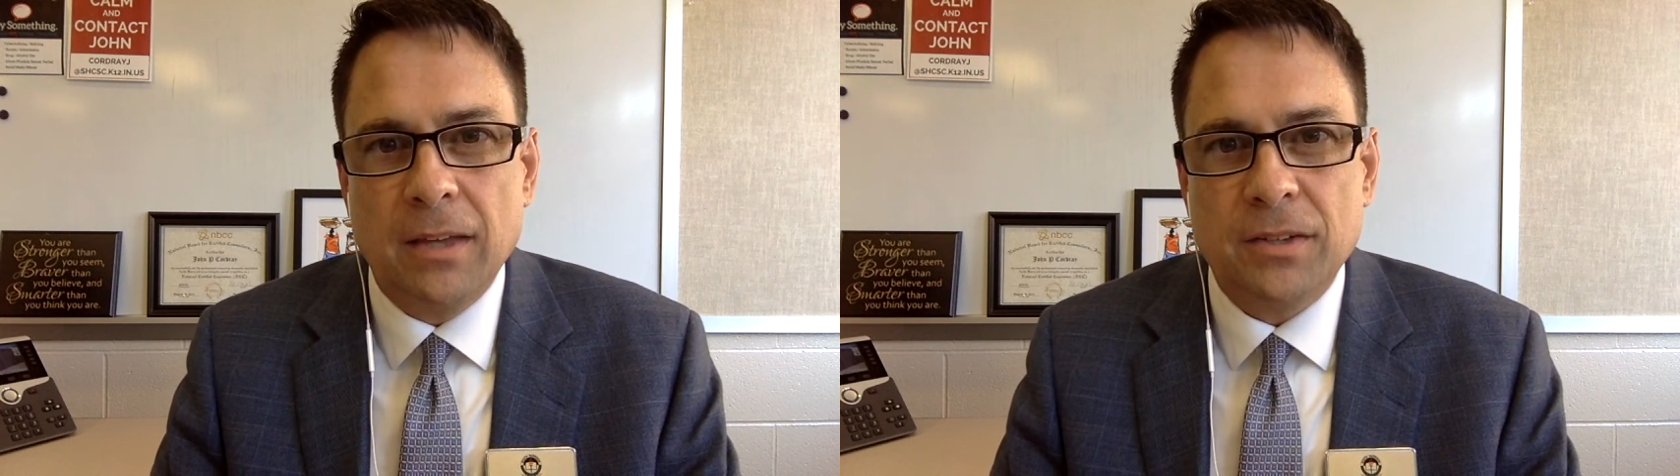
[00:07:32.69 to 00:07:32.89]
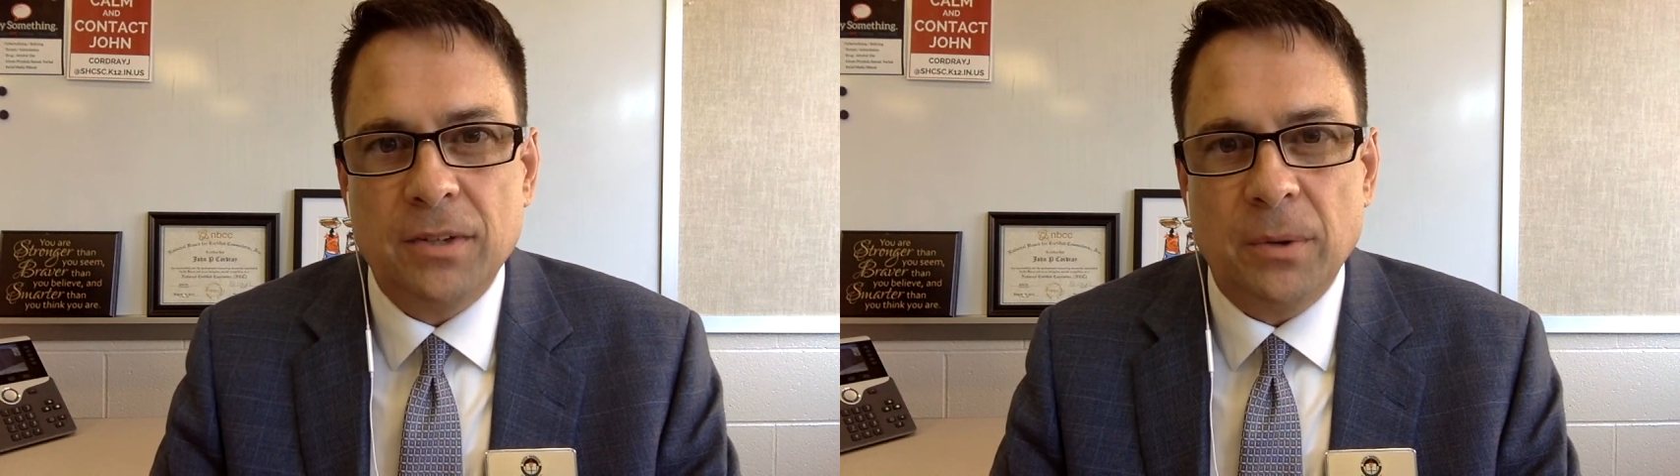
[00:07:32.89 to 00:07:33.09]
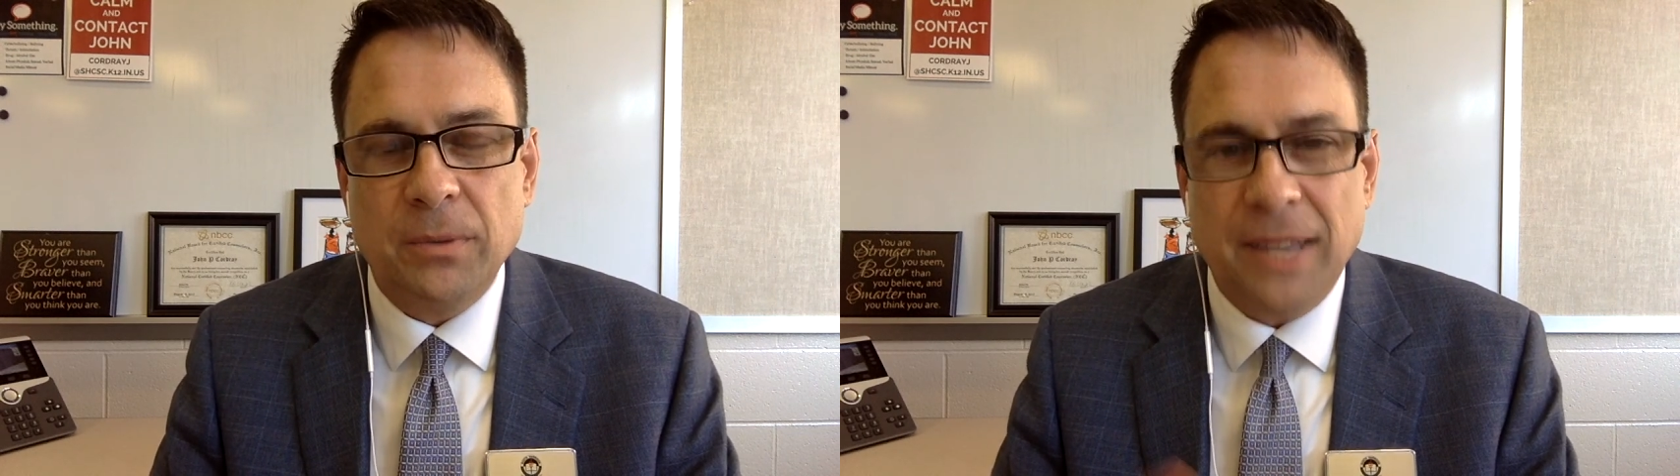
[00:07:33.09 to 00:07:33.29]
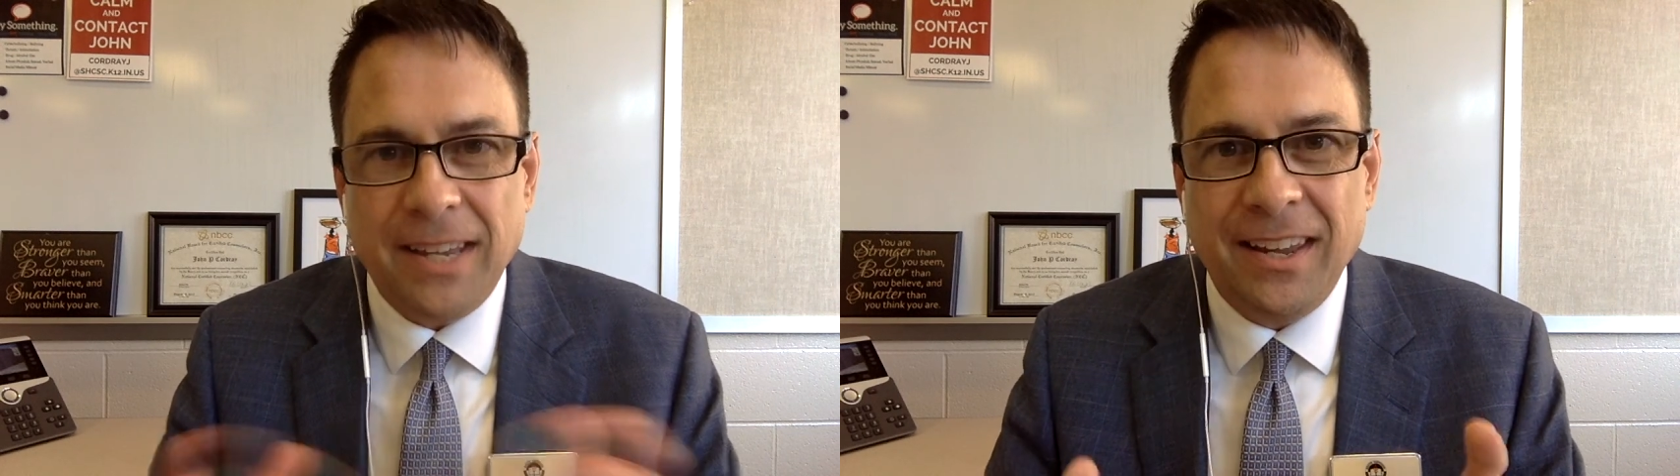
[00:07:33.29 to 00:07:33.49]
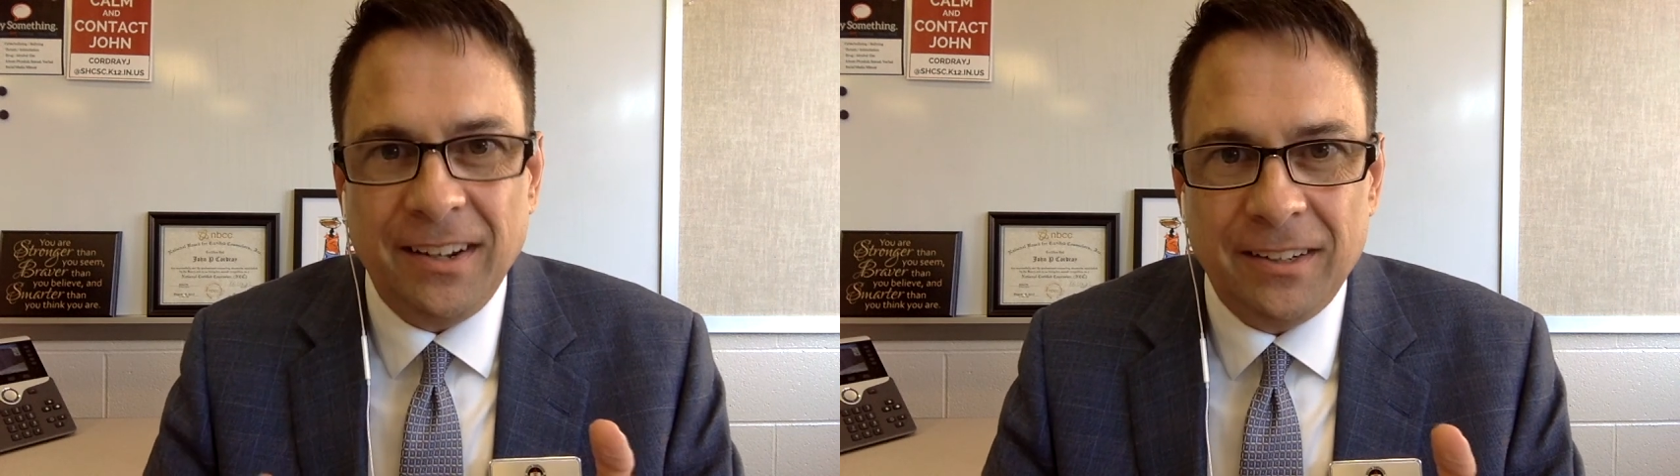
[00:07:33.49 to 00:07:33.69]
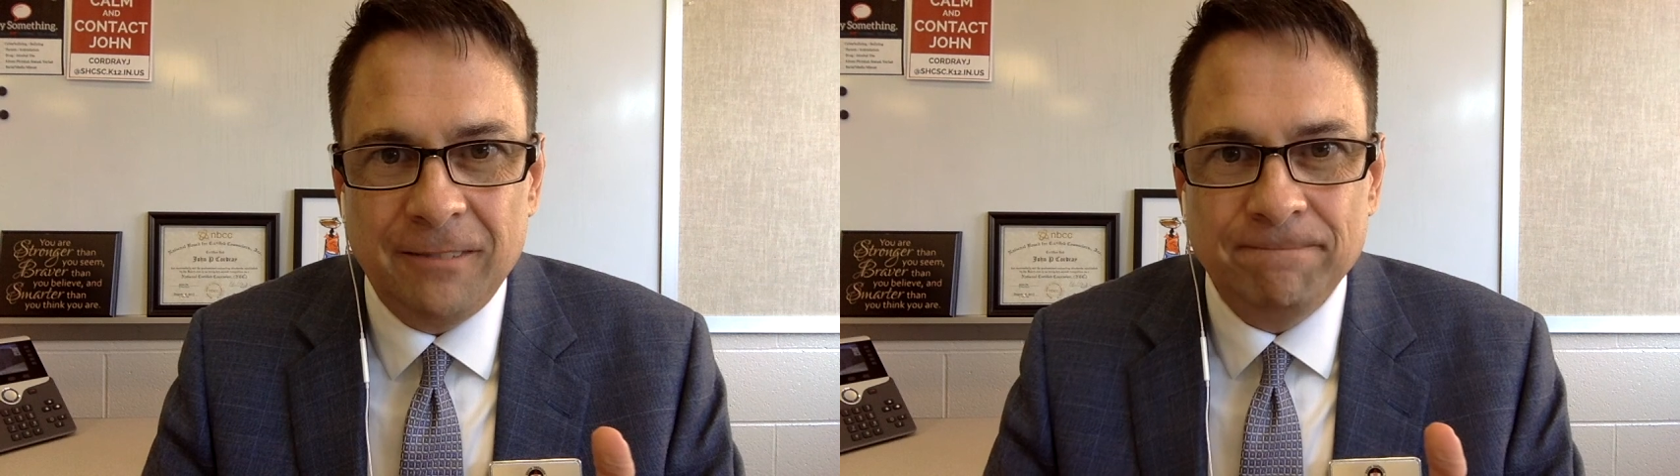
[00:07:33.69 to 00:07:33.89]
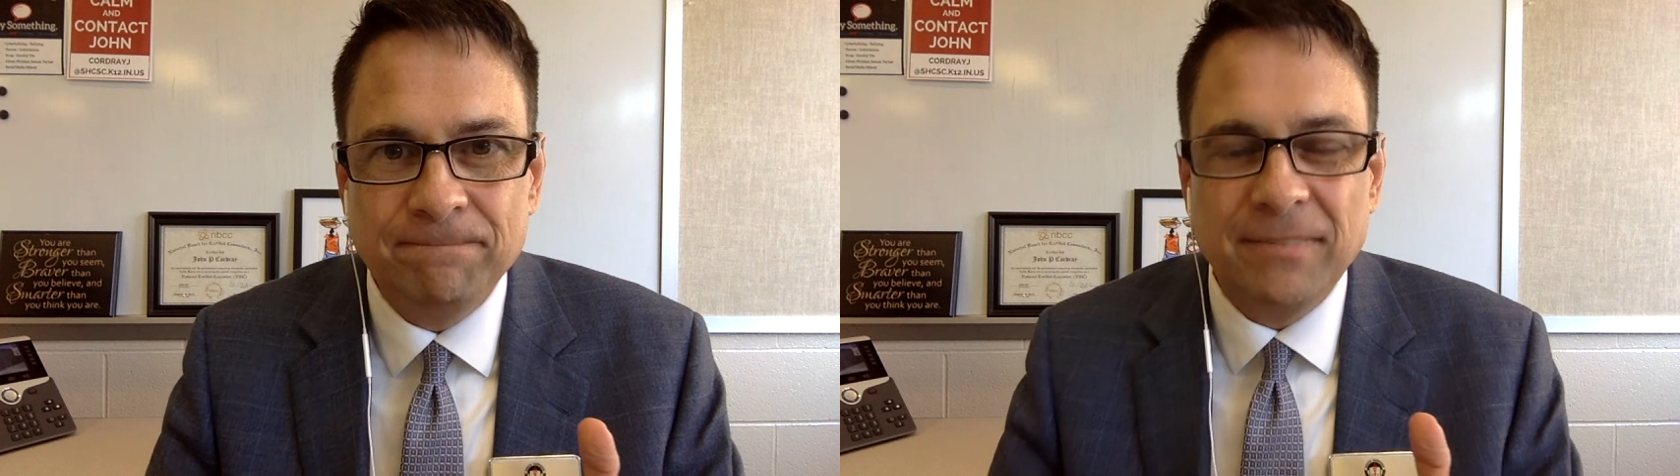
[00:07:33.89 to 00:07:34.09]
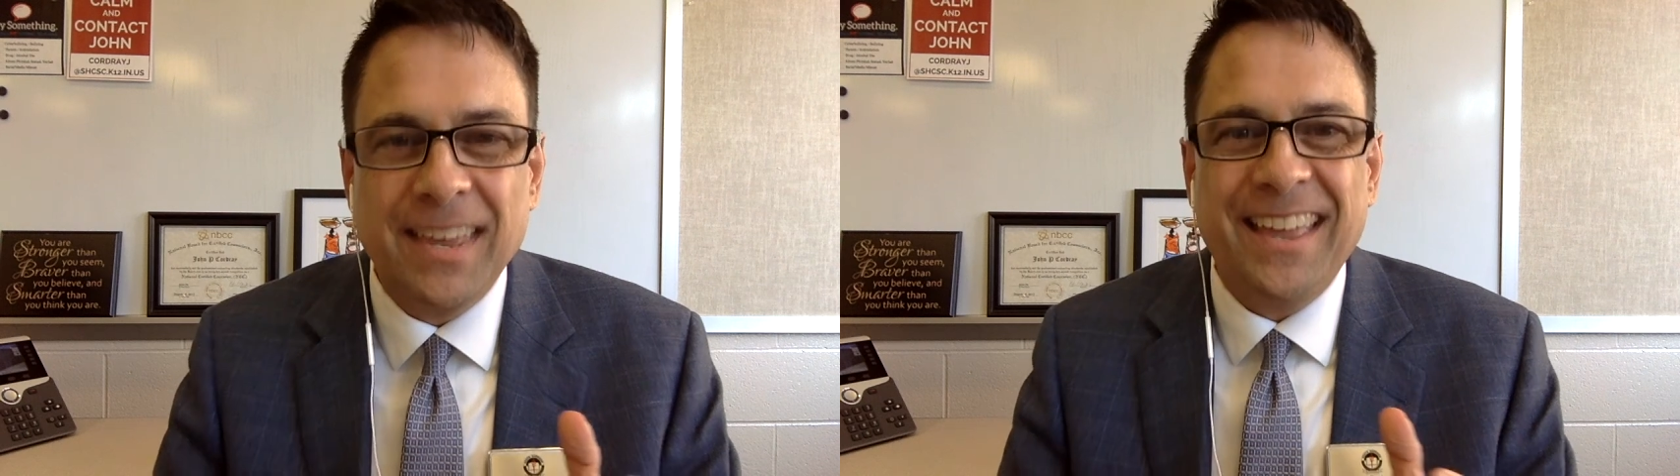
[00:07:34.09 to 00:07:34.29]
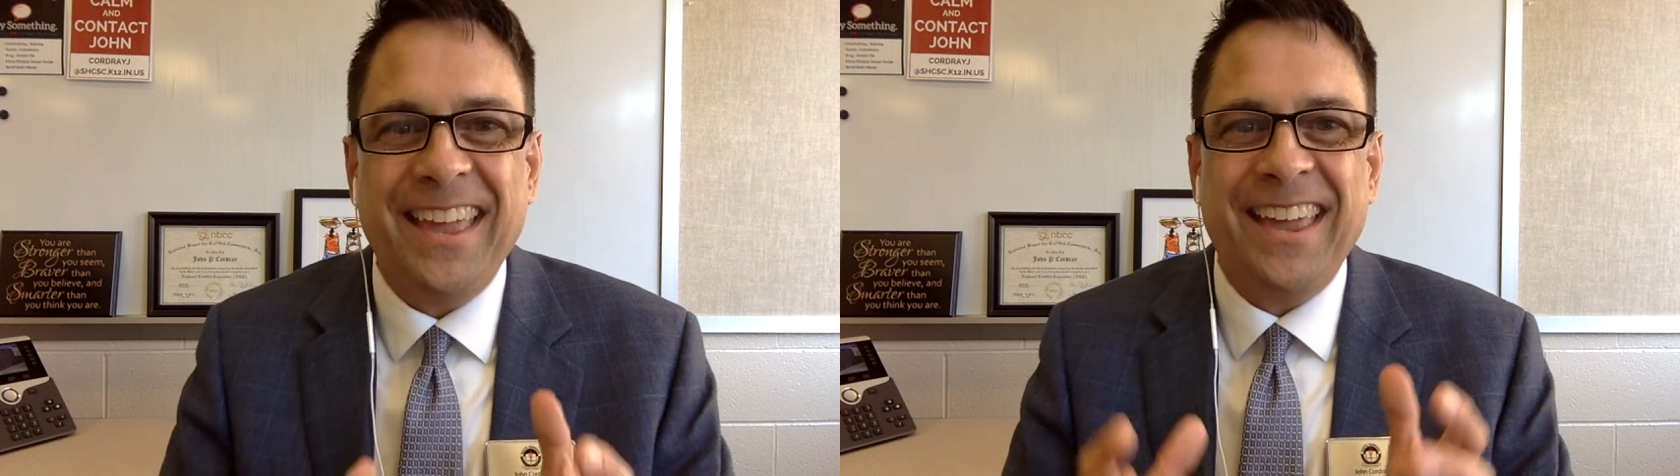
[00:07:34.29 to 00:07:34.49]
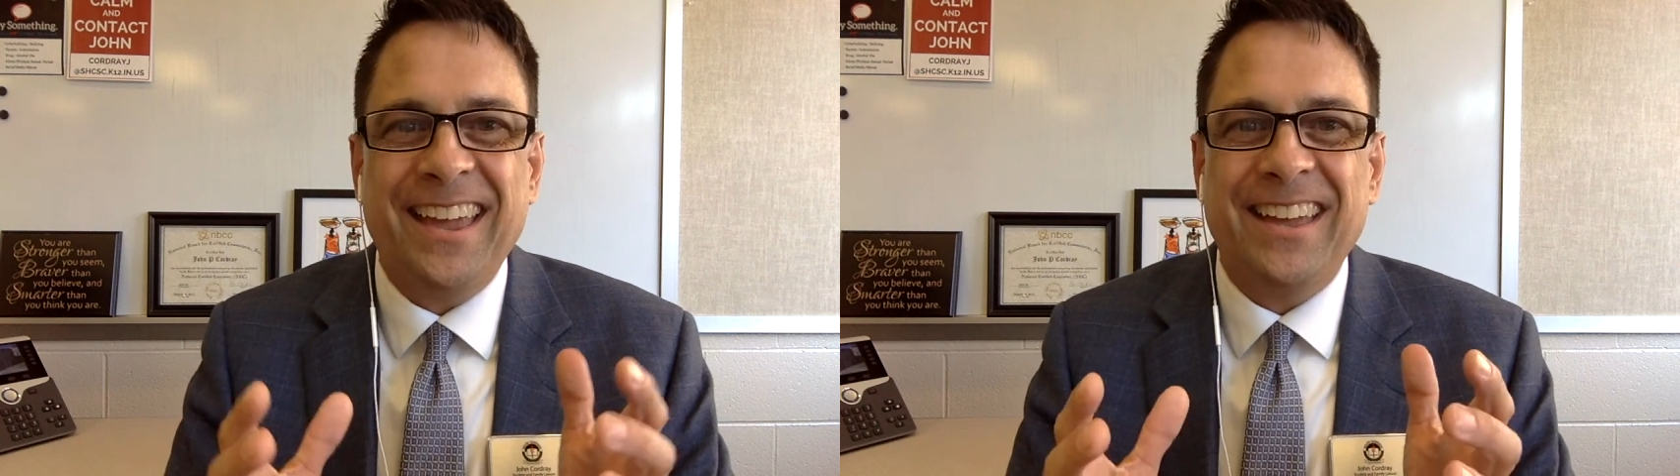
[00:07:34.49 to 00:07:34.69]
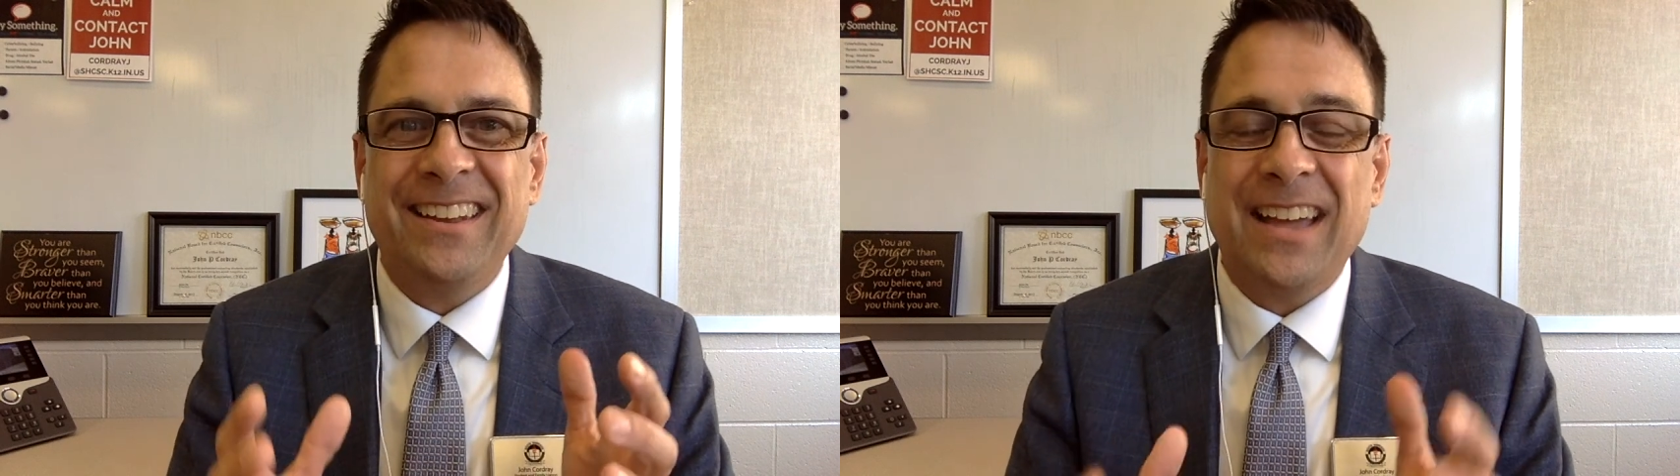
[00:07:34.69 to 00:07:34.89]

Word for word: So take care, and